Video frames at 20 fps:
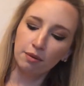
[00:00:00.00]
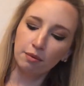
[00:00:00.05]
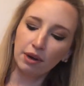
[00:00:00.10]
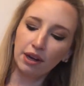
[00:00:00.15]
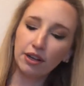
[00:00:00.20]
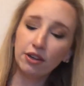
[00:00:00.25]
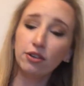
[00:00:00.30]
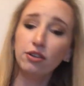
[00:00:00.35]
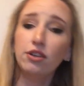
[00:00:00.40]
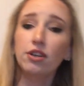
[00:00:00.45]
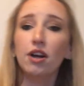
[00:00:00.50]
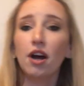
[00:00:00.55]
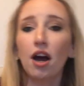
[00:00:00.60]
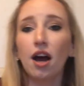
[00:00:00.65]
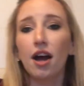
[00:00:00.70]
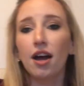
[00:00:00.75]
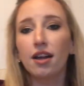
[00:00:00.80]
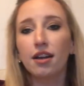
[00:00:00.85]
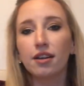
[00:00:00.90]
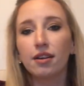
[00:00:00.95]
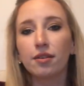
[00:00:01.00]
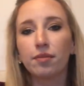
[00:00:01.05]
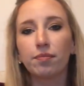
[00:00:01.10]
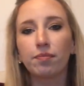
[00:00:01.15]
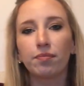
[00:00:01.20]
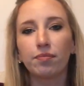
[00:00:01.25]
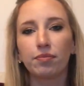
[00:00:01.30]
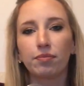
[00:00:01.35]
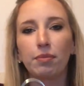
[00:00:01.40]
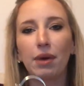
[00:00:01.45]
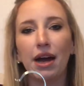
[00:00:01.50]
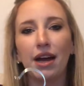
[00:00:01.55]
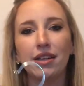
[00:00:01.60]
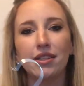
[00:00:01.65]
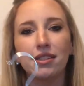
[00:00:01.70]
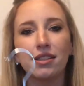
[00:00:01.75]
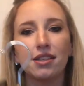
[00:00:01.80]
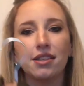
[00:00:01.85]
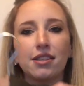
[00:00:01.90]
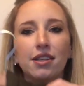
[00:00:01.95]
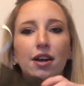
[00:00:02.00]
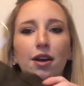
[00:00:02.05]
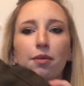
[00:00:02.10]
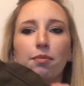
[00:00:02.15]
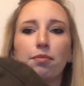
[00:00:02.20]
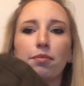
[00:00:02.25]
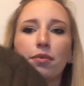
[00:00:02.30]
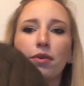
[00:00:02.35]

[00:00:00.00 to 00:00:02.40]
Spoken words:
I could not pass this up.